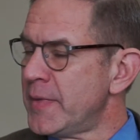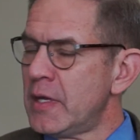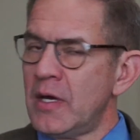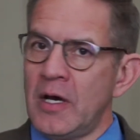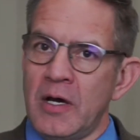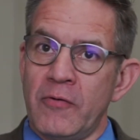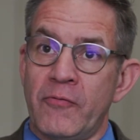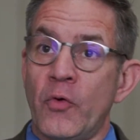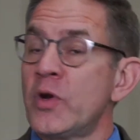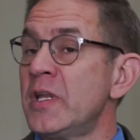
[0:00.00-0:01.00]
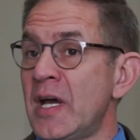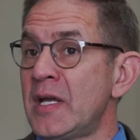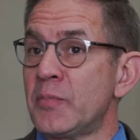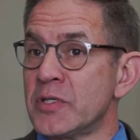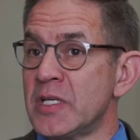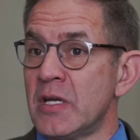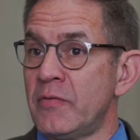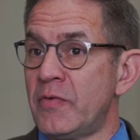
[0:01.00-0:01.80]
49% mm -hmm.